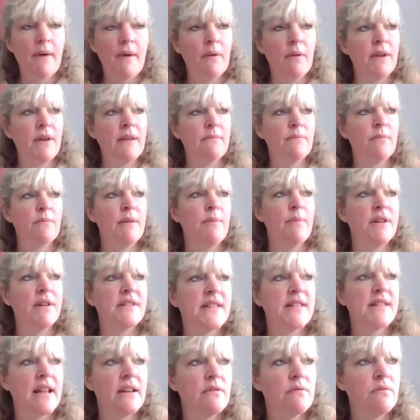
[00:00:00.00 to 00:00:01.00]
We
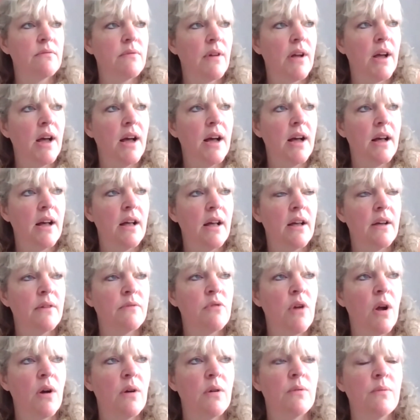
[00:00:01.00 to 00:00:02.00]
once had a
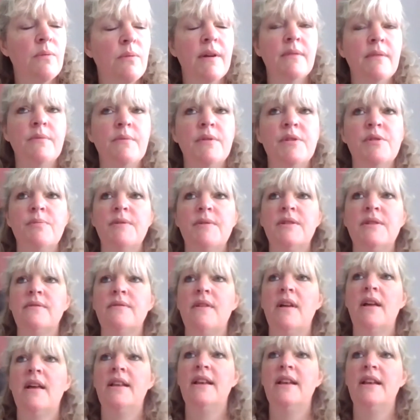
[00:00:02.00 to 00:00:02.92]
role which was